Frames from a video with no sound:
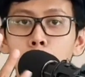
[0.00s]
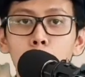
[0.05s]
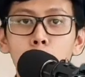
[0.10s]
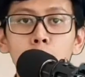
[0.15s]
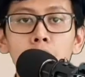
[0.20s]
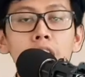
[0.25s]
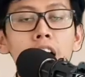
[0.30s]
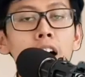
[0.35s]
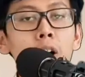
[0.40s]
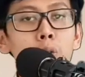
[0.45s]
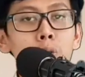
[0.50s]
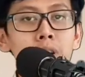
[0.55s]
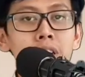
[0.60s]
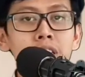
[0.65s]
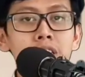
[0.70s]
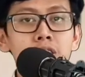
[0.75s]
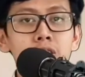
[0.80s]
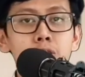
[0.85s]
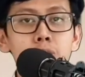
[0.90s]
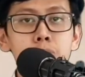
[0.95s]
4
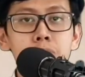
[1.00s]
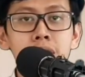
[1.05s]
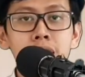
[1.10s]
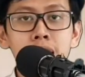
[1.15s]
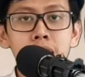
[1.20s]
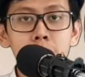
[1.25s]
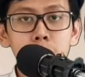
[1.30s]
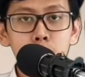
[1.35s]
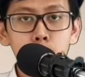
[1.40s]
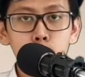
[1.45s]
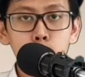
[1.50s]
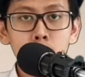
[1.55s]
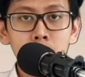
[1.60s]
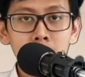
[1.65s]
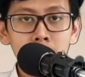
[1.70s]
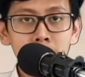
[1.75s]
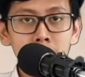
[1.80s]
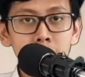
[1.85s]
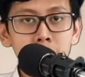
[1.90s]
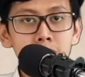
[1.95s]
hours to become
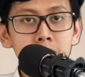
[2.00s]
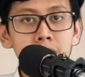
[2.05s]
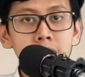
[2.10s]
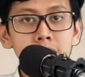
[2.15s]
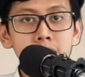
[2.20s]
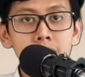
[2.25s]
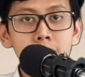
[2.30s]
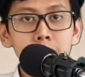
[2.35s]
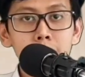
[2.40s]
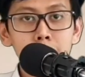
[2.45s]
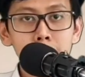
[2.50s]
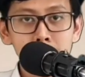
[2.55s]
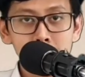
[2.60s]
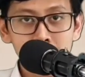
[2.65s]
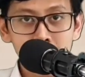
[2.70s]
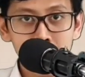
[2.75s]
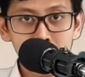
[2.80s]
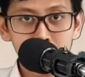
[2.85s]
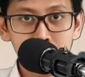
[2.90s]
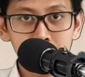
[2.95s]
12
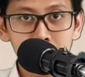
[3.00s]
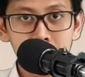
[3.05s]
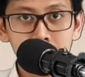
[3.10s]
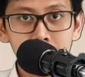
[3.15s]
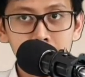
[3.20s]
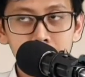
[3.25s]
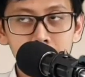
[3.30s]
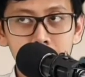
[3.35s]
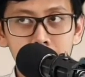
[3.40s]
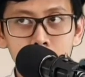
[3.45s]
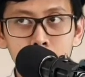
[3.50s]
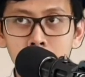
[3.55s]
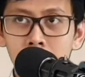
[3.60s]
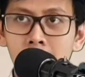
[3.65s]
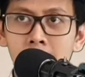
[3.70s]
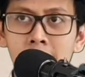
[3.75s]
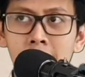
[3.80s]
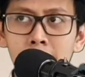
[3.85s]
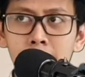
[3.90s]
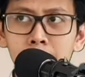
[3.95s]
p.m.
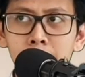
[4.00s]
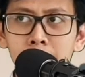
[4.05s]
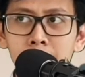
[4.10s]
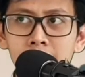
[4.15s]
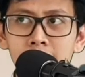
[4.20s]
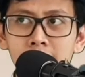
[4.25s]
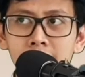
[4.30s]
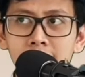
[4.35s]
or a.m.